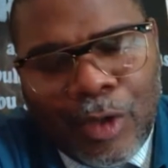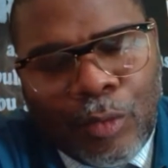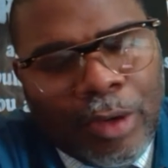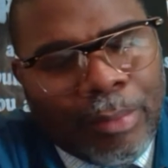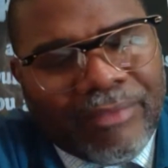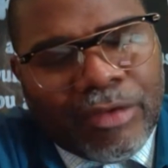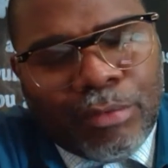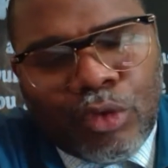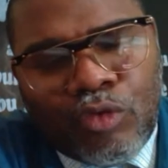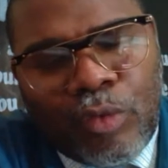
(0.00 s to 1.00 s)
we might have
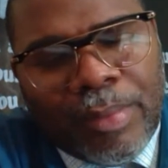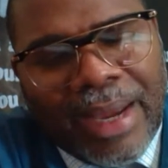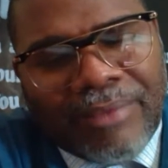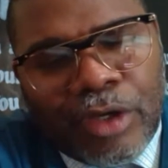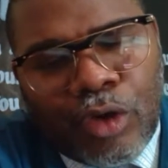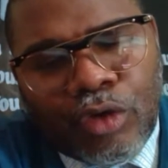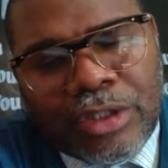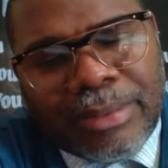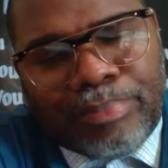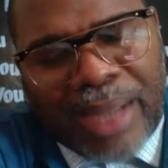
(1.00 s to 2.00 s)
to move. We might have to go
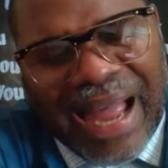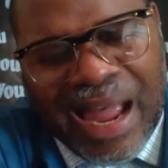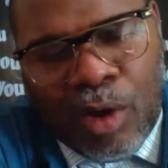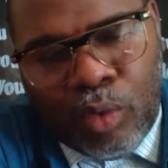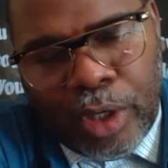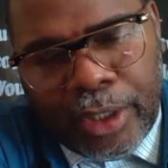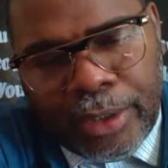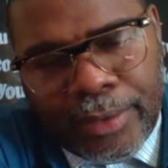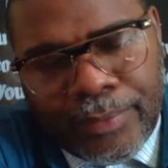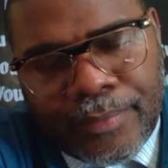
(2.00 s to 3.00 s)
to the
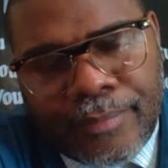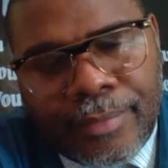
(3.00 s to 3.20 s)
power.